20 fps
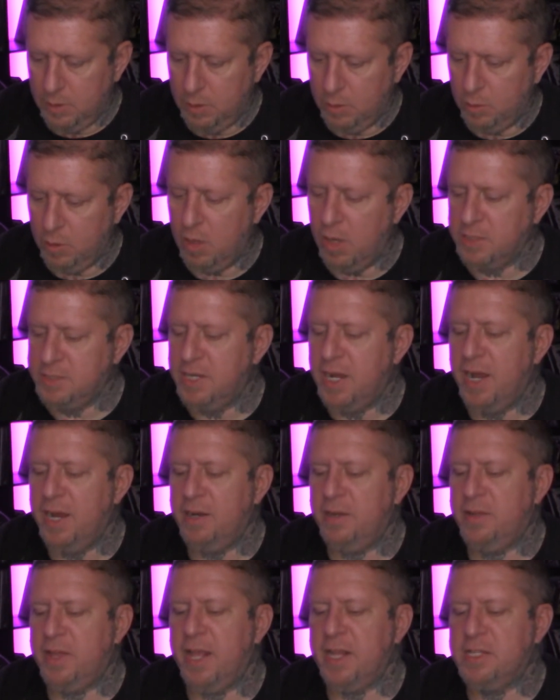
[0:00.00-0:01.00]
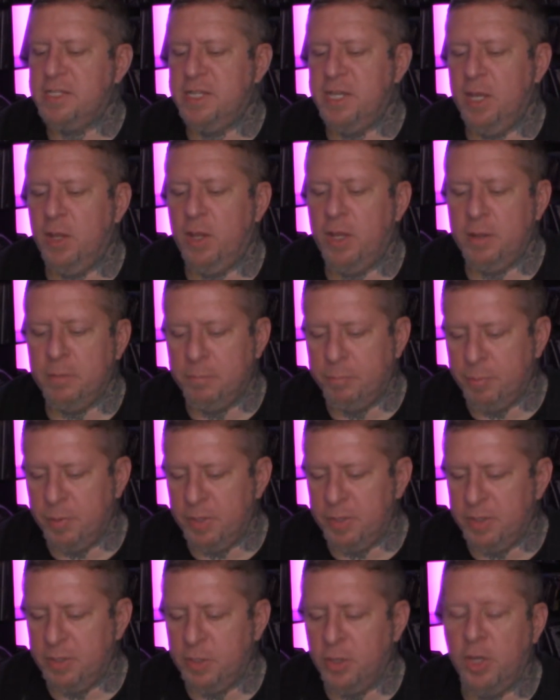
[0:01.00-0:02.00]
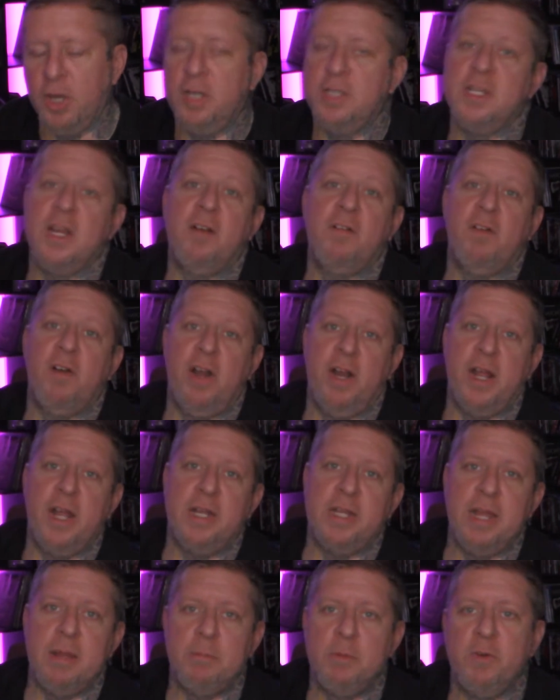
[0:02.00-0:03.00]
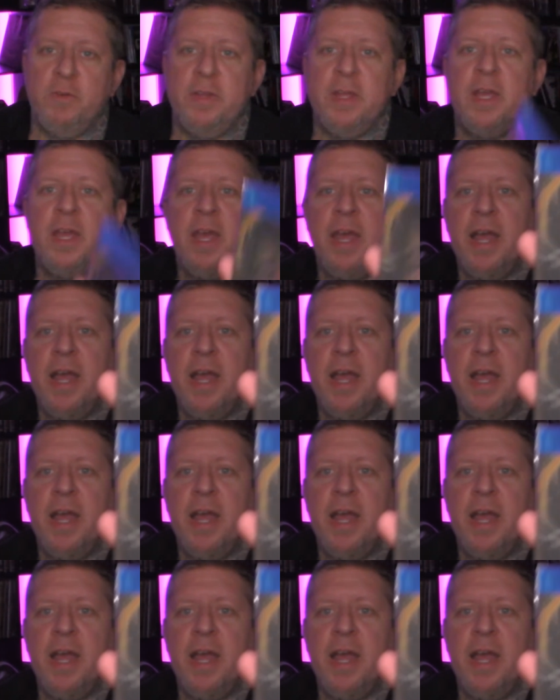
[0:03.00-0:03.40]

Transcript: Oh, it's not Thanksgiving, but good, because I've already got that movie.